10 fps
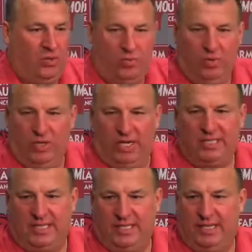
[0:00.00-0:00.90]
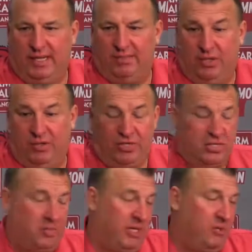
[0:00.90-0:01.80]
We'd like to get depth. You know,
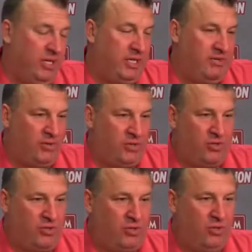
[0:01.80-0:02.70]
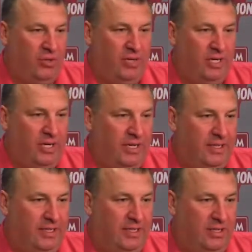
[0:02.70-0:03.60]
this is a big weekend for us in recruiting. We got
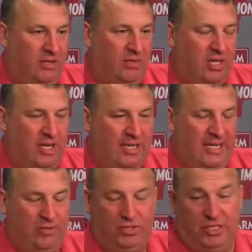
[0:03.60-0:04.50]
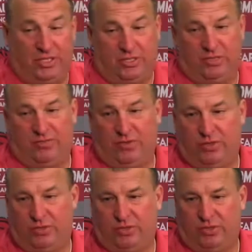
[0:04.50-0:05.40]
a 11 o'clock kick, which is actually good for
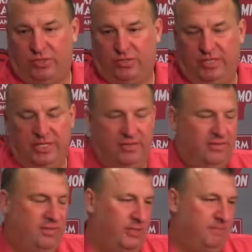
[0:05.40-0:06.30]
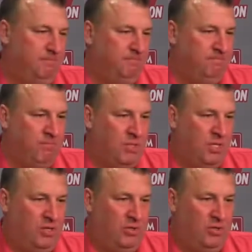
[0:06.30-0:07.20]
us in recruiting. We have
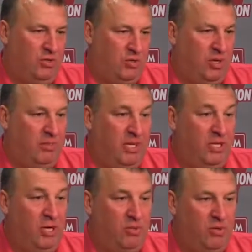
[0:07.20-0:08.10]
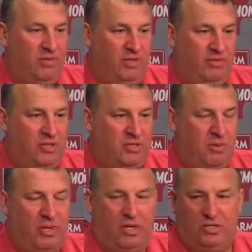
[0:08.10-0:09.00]
quite a big number of
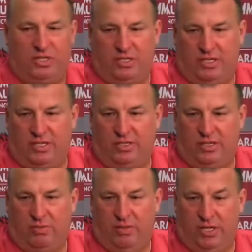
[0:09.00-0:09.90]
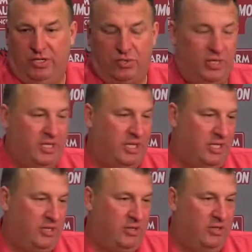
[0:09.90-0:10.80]
defensive players that'll be in this
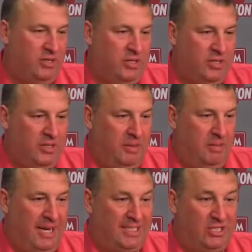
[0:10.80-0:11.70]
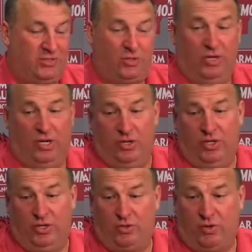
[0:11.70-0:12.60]
weekend that could impact us in
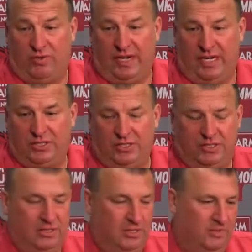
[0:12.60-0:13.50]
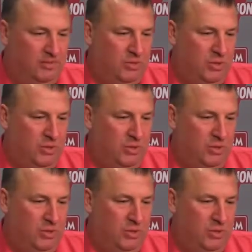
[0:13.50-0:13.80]
a short fashion.